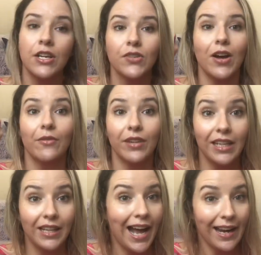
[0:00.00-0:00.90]
So I
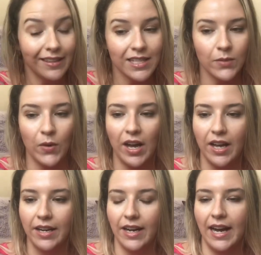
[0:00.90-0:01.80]
really like this
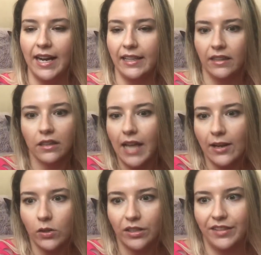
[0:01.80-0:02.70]
one. I
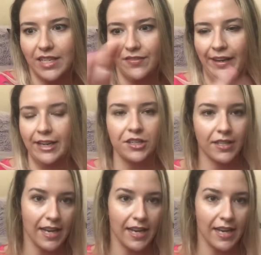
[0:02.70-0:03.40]
like all of these foundations.